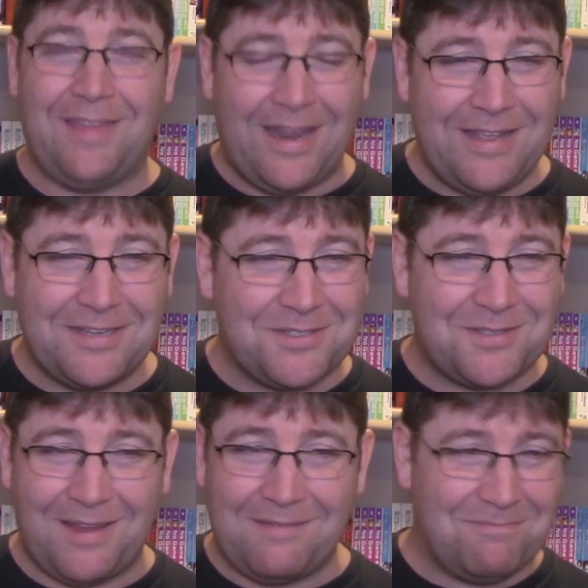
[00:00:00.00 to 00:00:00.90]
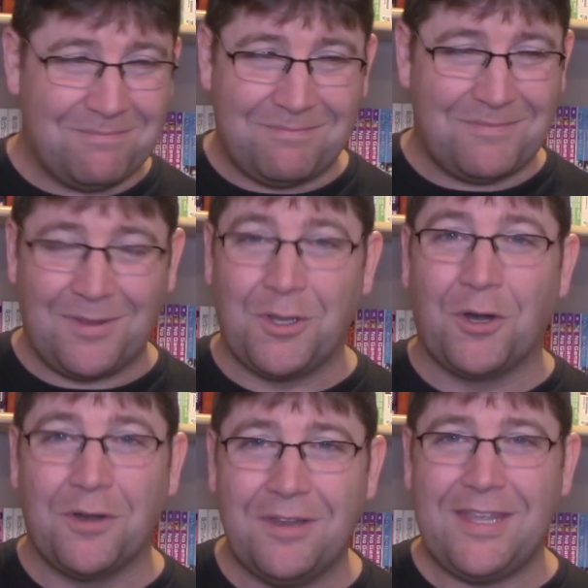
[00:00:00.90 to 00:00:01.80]
that he's
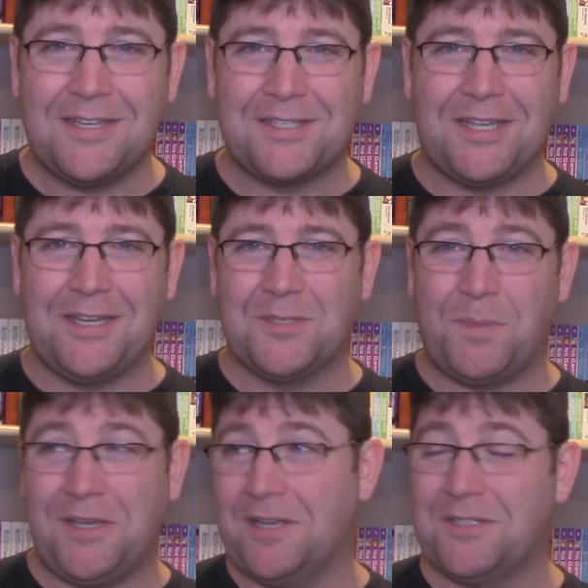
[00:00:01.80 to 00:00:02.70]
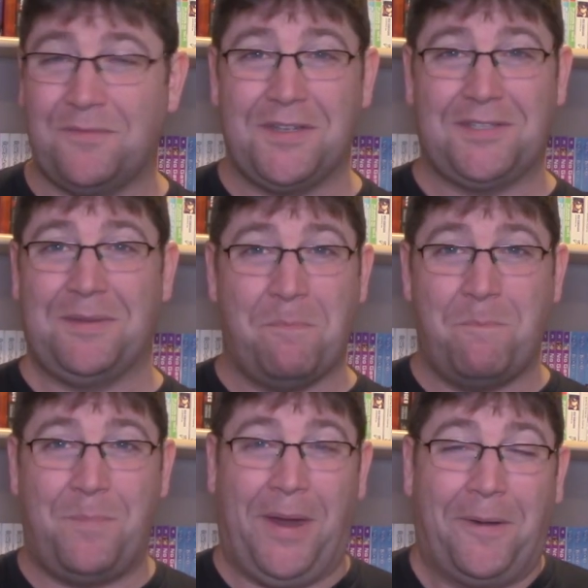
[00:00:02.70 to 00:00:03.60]
learned these things because of this
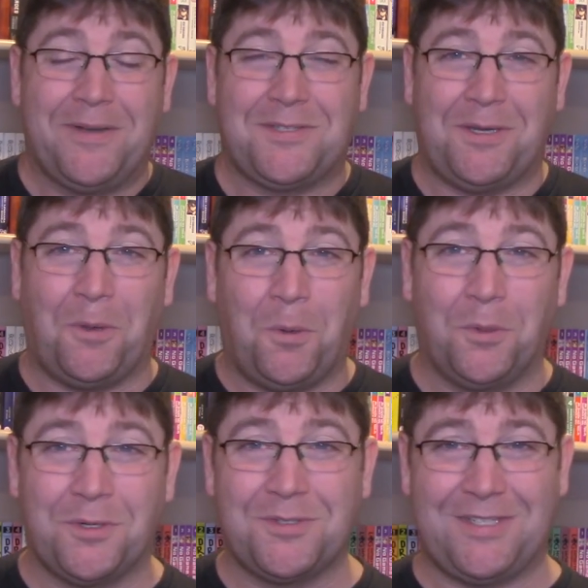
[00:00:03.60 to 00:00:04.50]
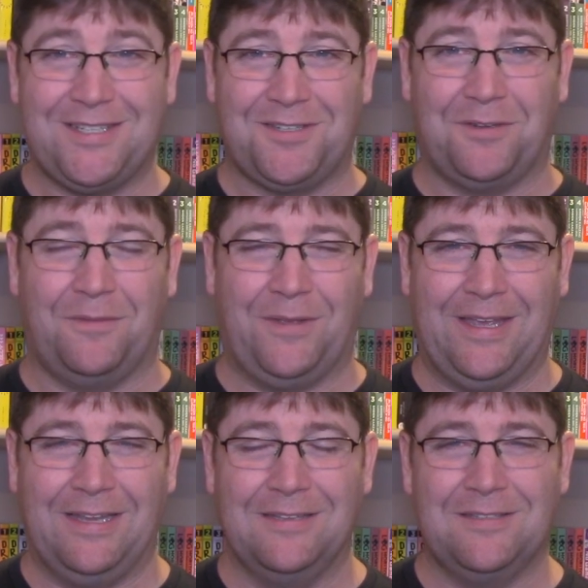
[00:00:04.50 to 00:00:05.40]
embarrassing older sister of
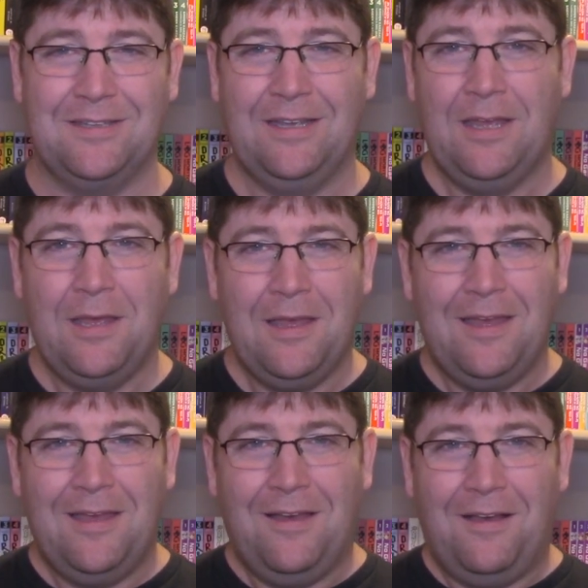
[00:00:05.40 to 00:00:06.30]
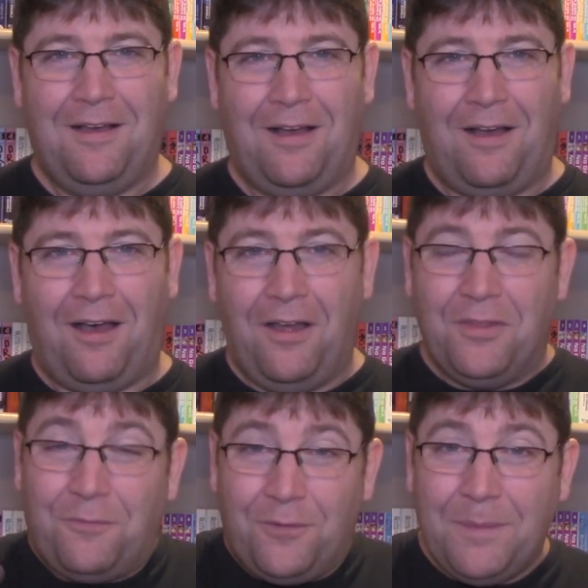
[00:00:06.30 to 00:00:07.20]
his. On
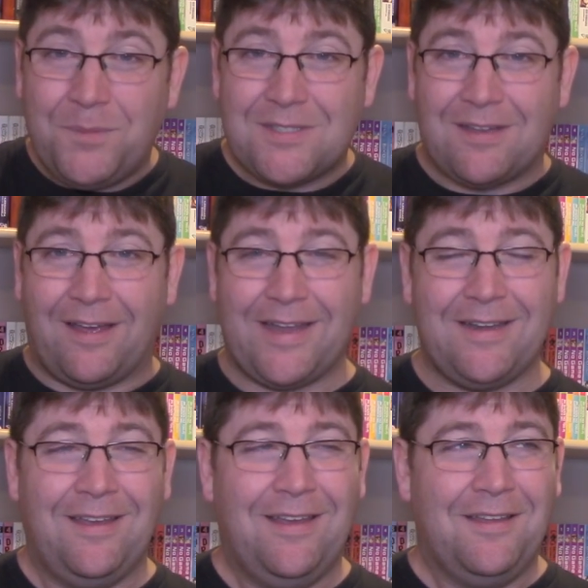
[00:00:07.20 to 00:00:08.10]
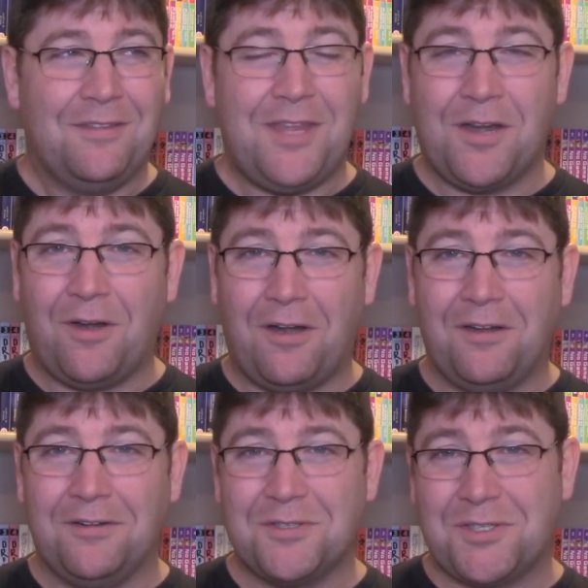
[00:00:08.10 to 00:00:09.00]
the flip side, there
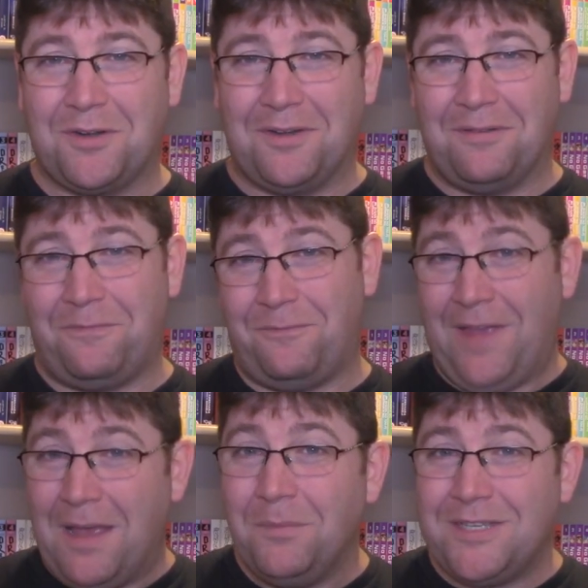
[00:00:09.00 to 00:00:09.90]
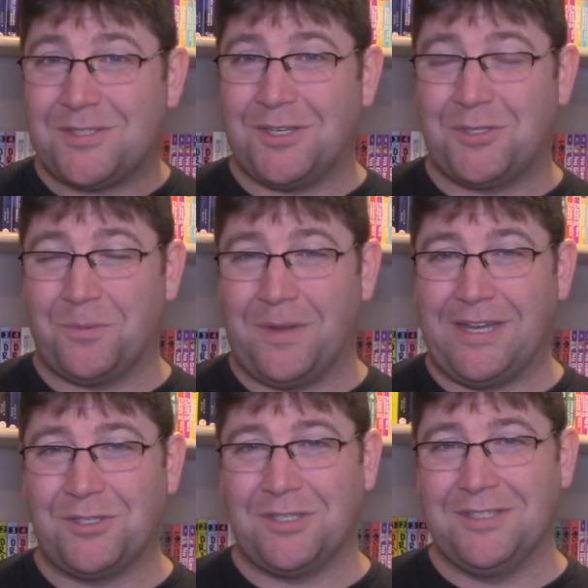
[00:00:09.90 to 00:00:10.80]
are certain family
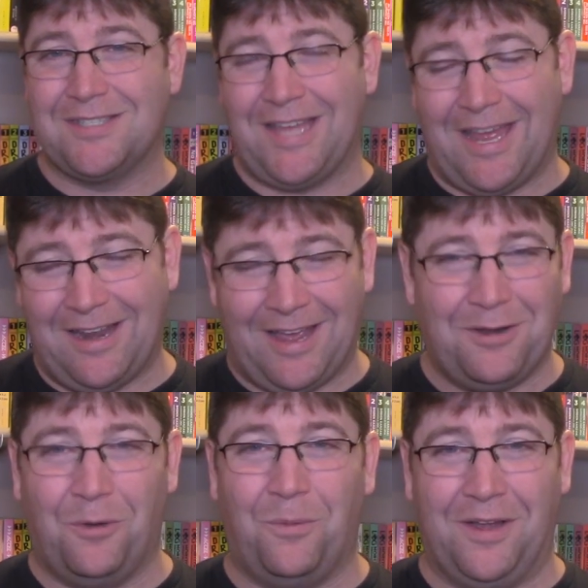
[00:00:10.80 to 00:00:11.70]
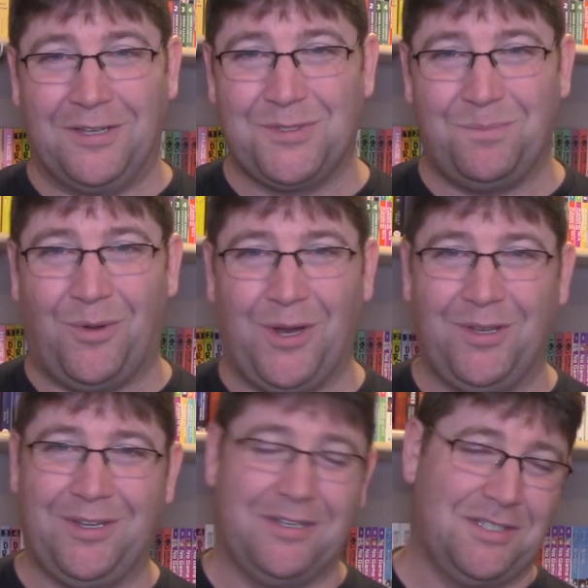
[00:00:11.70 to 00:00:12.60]
situations that I don't want to
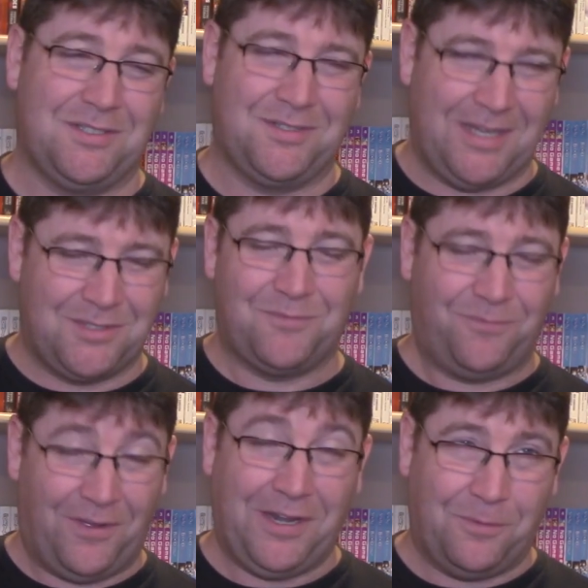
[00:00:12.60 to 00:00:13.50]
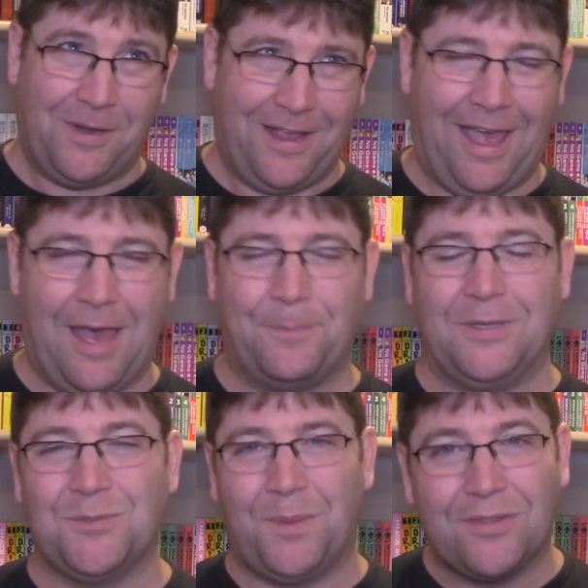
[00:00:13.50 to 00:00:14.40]
spoil because it's funny when it
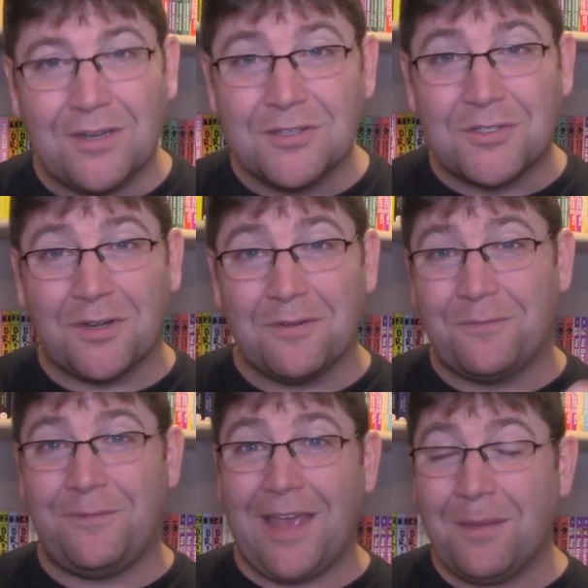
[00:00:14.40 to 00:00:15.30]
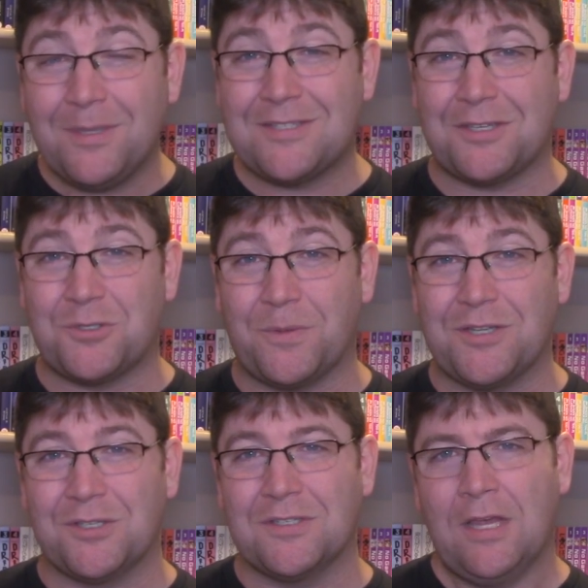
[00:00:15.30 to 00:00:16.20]
happens, but there are certain family
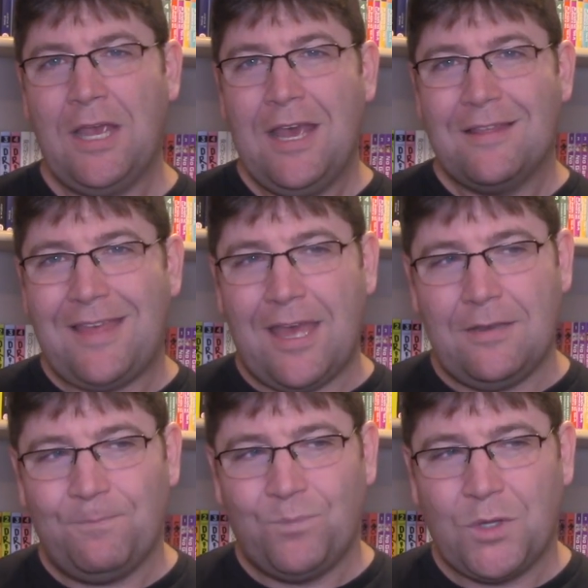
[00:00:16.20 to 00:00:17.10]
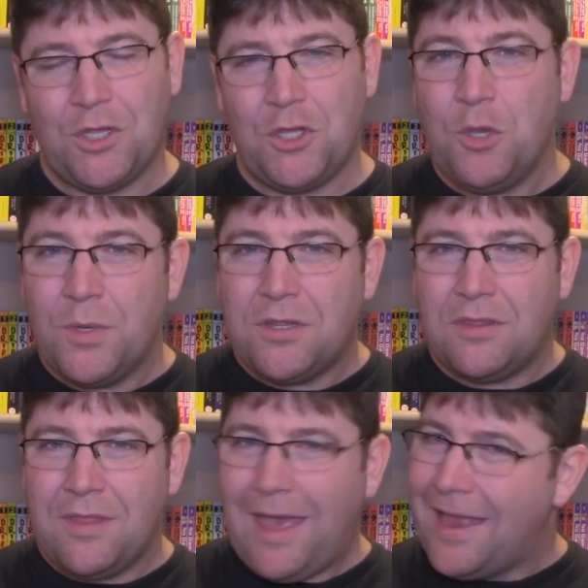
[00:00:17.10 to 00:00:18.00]
situations that
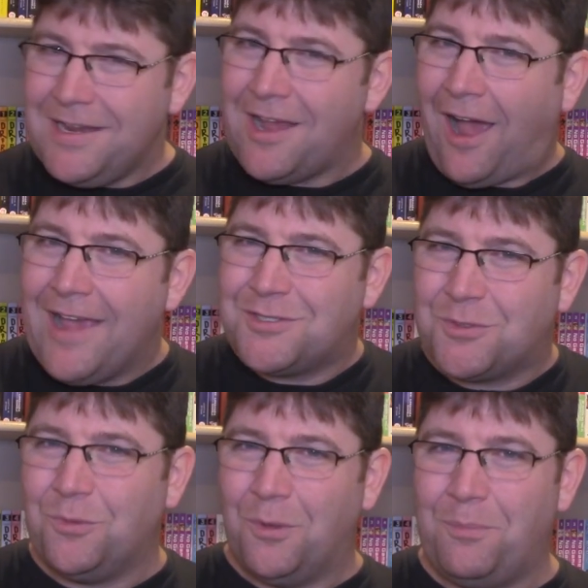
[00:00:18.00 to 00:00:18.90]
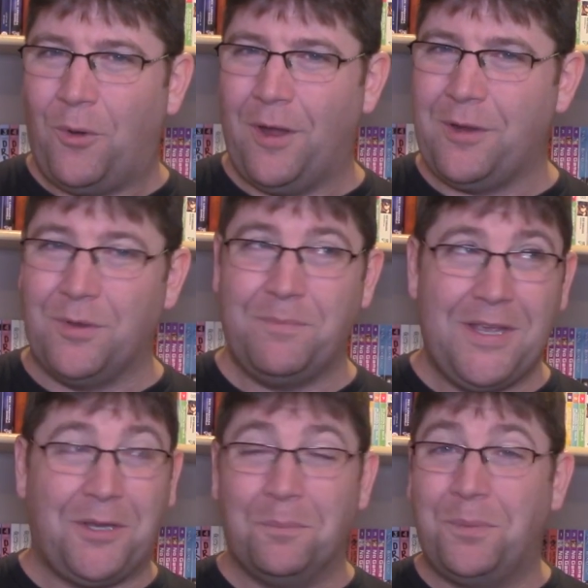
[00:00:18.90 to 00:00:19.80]
any high school boy would
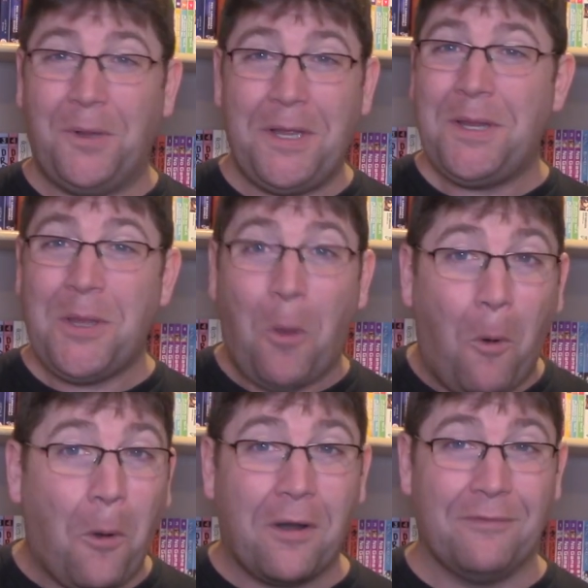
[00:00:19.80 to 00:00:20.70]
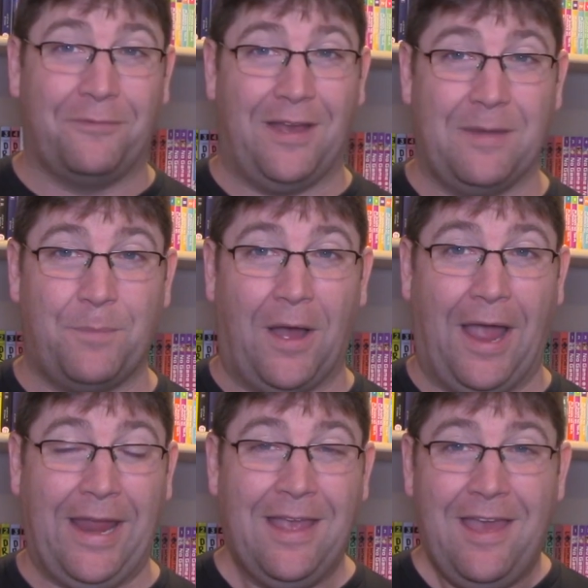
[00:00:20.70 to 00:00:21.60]
be completely horrified
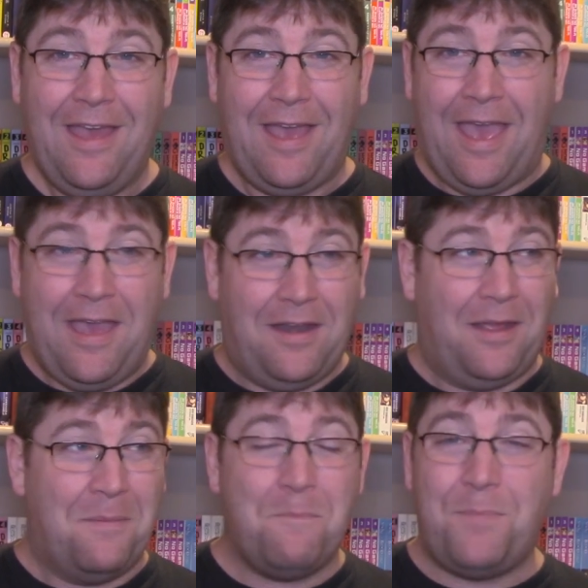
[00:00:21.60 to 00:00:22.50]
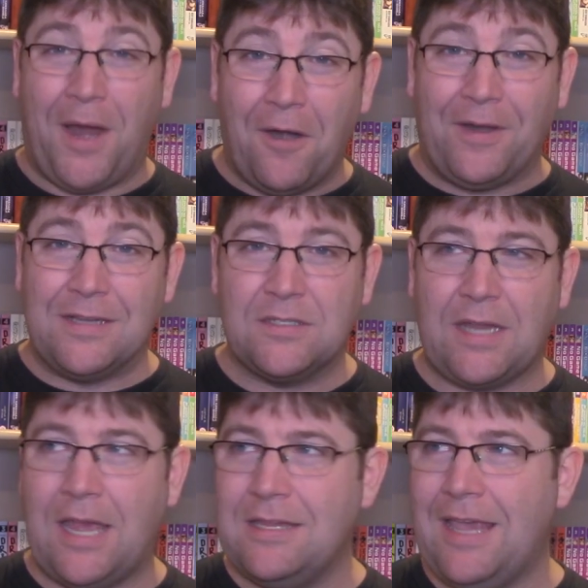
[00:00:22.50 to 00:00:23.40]
by and embarrassed.
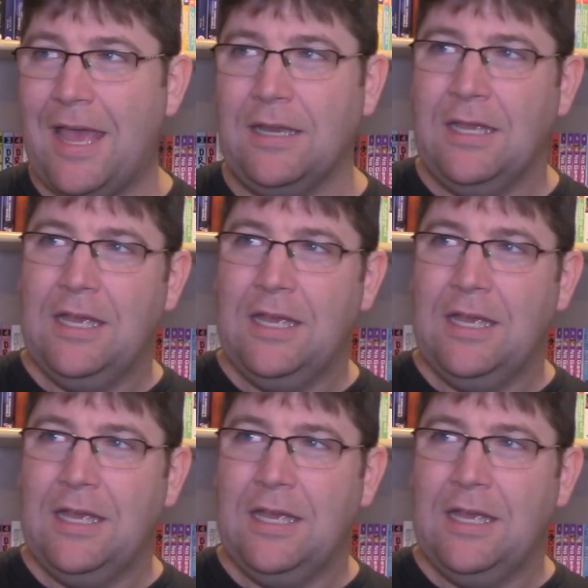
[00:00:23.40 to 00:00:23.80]
And yet